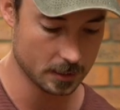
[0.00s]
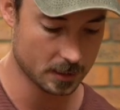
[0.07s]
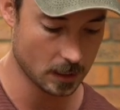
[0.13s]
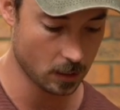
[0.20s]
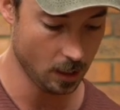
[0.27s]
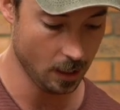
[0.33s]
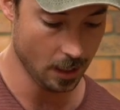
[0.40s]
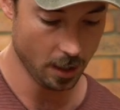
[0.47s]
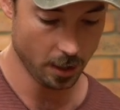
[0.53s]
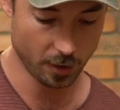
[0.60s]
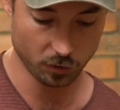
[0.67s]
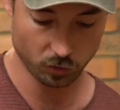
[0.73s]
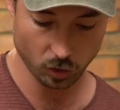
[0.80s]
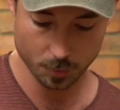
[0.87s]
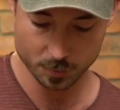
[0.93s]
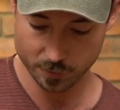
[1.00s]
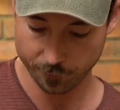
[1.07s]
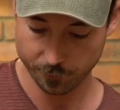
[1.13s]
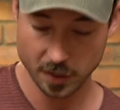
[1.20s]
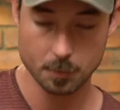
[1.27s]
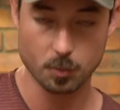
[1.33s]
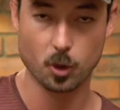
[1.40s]
So in terms of
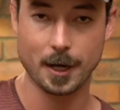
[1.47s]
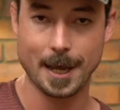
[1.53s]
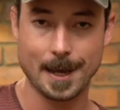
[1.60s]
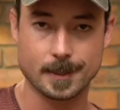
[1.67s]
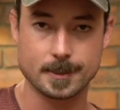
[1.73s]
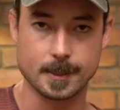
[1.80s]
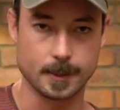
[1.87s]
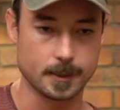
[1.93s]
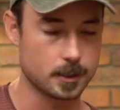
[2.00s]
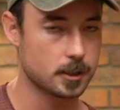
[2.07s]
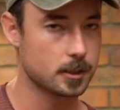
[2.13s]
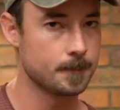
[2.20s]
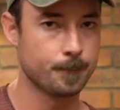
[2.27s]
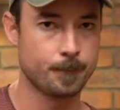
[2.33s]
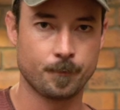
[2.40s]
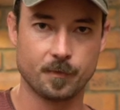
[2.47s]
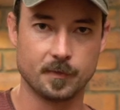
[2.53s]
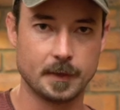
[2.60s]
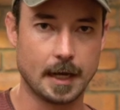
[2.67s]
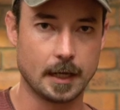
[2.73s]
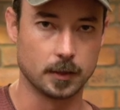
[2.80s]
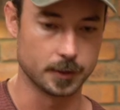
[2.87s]
fretboard access,
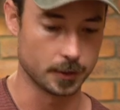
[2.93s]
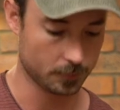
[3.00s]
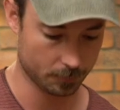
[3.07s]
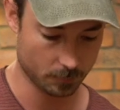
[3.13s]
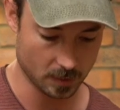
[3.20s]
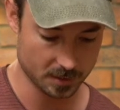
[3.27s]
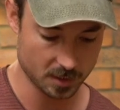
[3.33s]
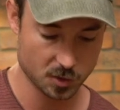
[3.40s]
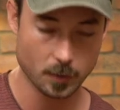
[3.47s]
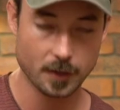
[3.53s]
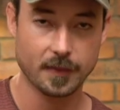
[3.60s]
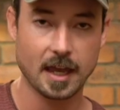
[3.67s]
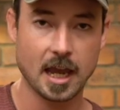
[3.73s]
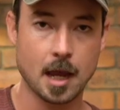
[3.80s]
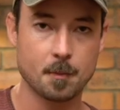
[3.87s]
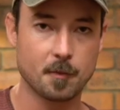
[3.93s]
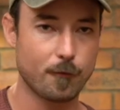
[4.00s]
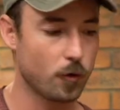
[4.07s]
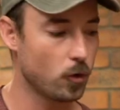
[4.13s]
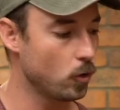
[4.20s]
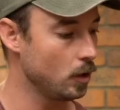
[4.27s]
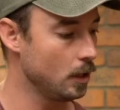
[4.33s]
nailed it. This is what they aimed
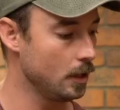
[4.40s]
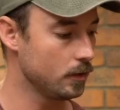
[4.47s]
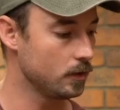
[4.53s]
for.